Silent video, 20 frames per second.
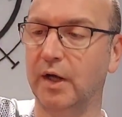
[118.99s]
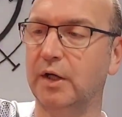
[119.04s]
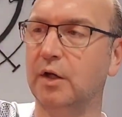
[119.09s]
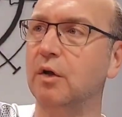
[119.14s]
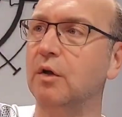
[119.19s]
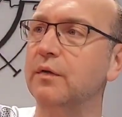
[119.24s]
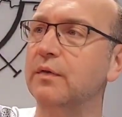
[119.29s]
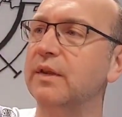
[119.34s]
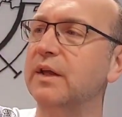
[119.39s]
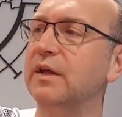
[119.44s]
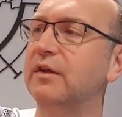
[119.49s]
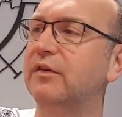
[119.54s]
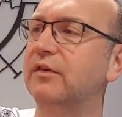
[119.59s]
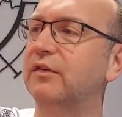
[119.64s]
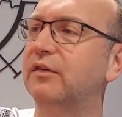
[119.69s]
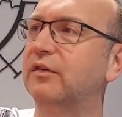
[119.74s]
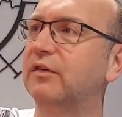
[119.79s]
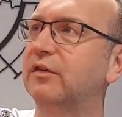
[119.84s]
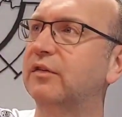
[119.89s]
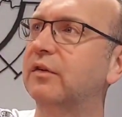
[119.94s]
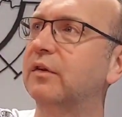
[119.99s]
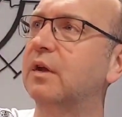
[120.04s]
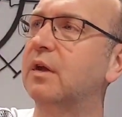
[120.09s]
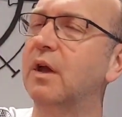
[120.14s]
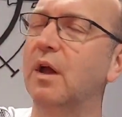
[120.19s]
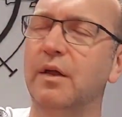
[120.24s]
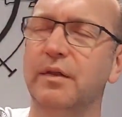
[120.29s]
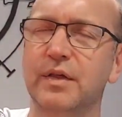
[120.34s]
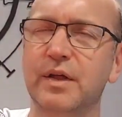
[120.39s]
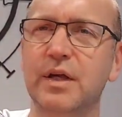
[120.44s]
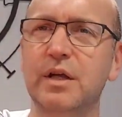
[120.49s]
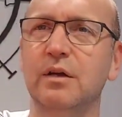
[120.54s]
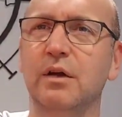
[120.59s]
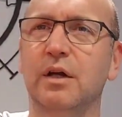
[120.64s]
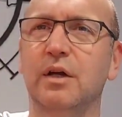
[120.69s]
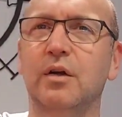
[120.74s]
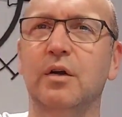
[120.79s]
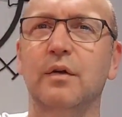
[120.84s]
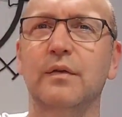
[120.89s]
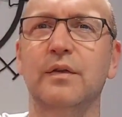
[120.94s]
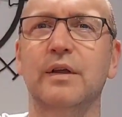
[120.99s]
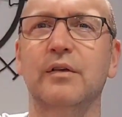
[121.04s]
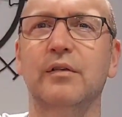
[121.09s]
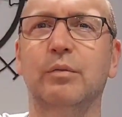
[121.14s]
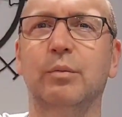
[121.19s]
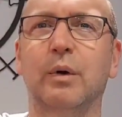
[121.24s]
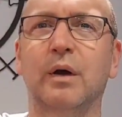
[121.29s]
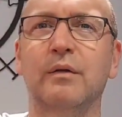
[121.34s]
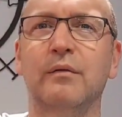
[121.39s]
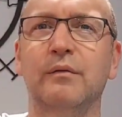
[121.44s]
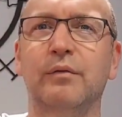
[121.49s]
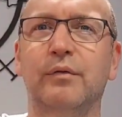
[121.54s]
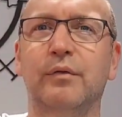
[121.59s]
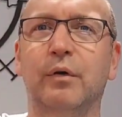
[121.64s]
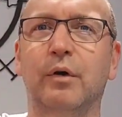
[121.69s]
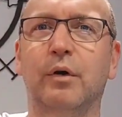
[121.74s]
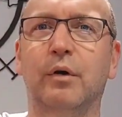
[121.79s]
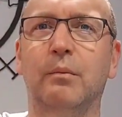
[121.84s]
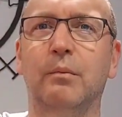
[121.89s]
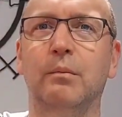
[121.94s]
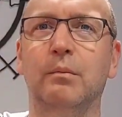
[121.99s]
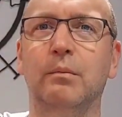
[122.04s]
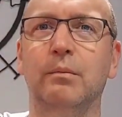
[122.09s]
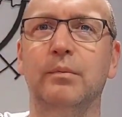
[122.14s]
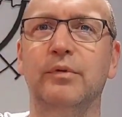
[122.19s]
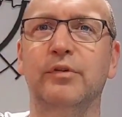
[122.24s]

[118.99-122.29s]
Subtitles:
I got this, I think I got this one from